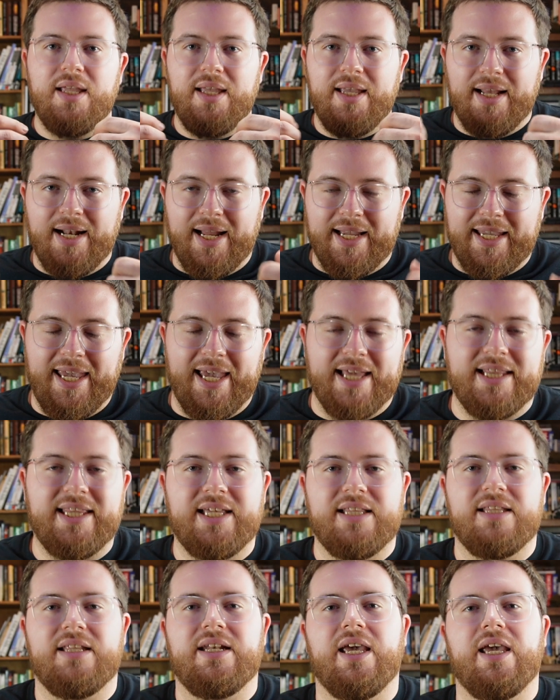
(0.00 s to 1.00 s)
And I can't
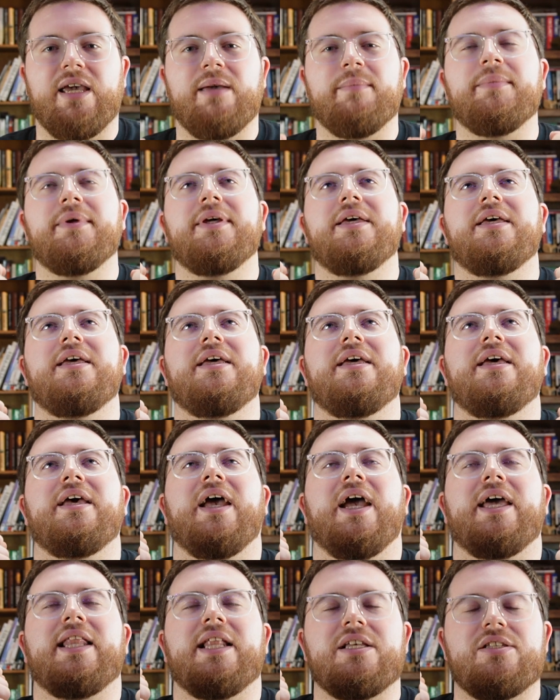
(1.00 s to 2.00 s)
think of the name.
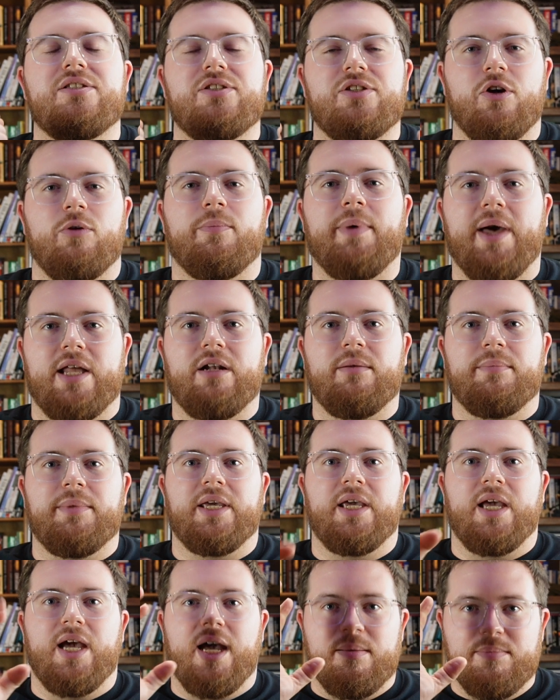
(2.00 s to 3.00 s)
And that's so bad on
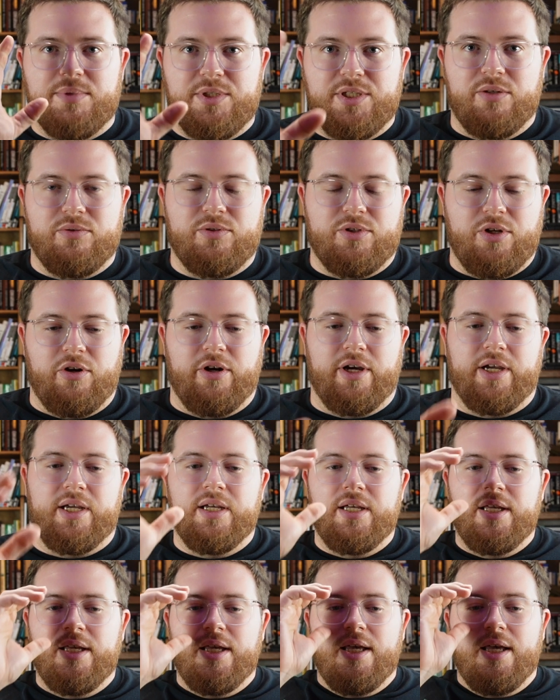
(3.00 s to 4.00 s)
me. I'm so sorry.
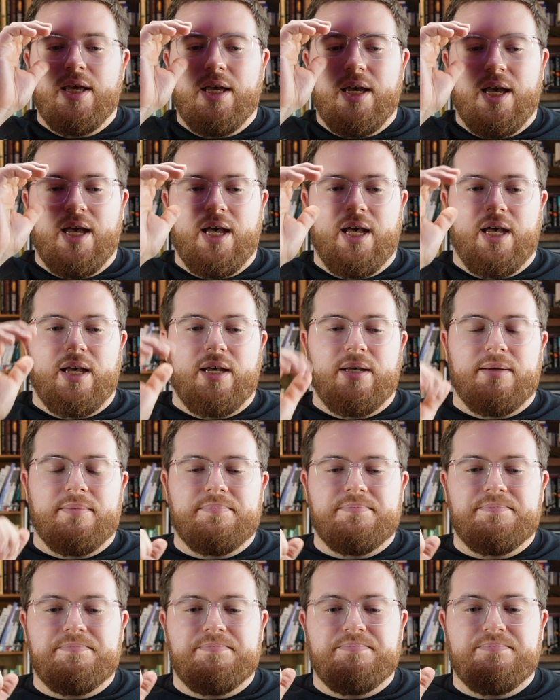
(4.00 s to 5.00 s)
But
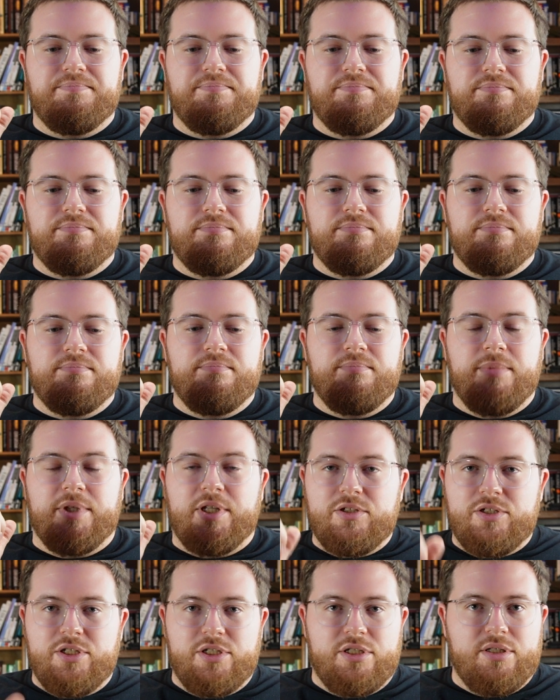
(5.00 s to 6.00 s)

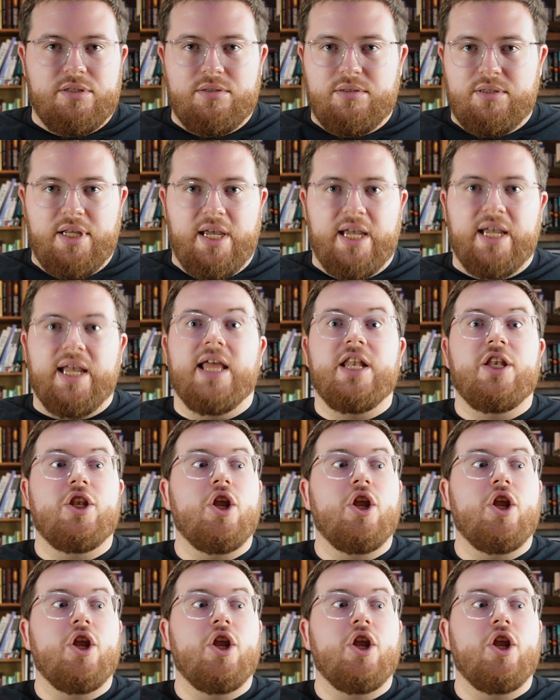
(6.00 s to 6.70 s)
there's this thing, and